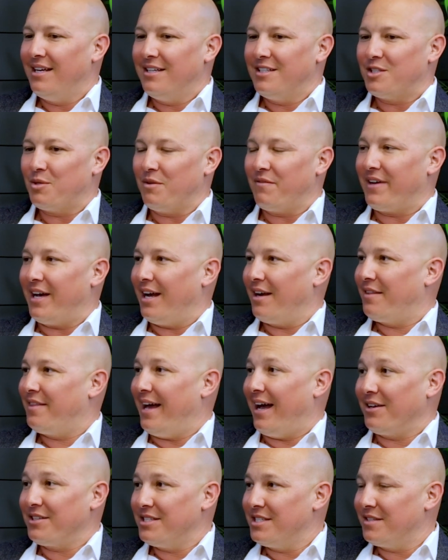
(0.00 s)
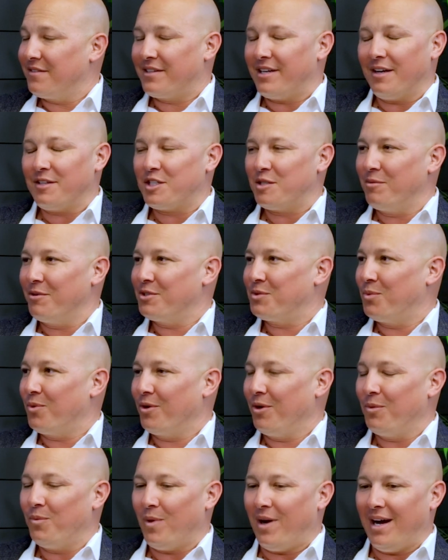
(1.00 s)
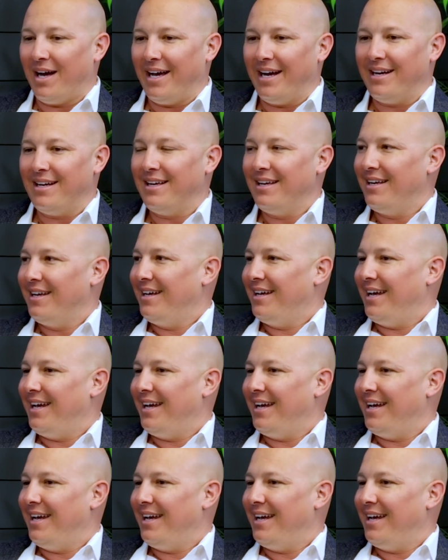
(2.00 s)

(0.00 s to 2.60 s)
So we've got thousands of customers worldwide.